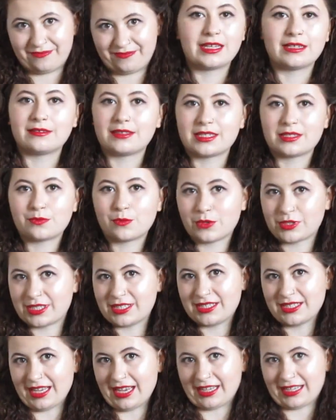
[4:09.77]
Now this
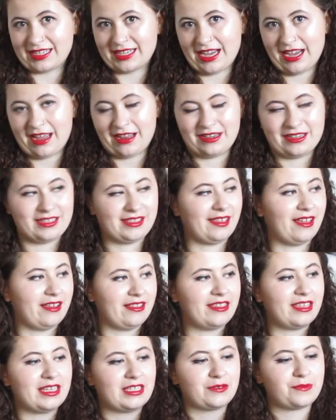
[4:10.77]
wasn't second hand,
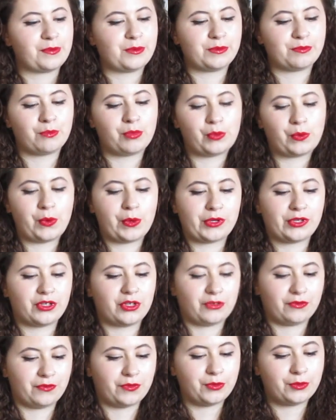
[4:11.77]
this was bought
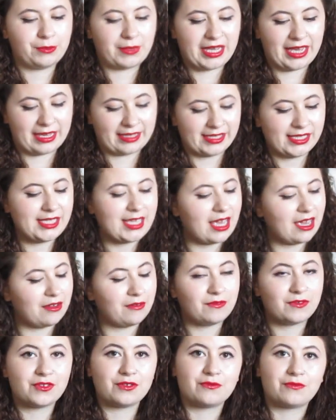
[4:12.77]
for me as a
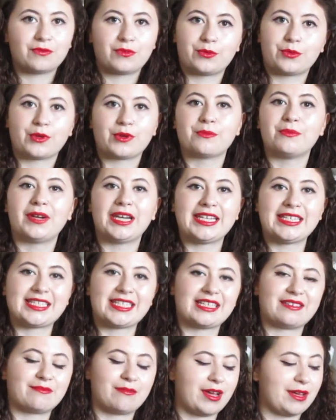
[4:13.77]
gift for
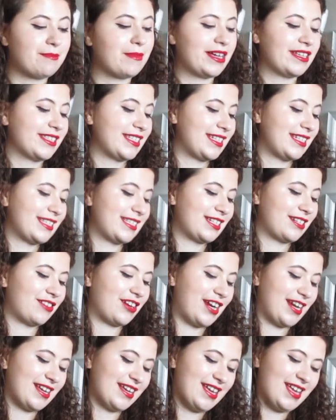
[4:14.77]
completing my master's
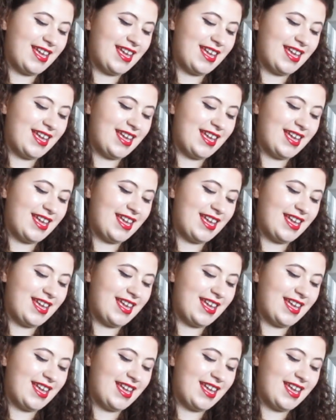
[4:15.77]
degree